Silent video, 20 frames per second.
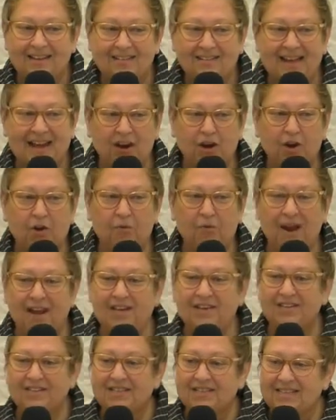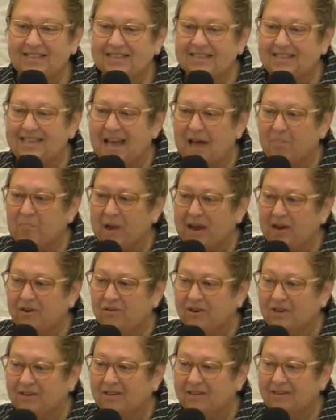that courageousness in that
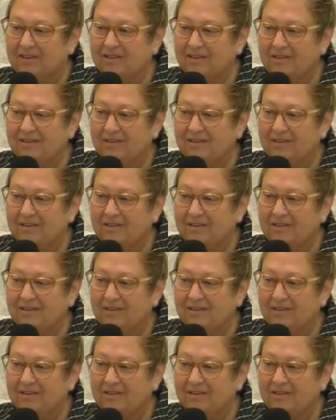parent.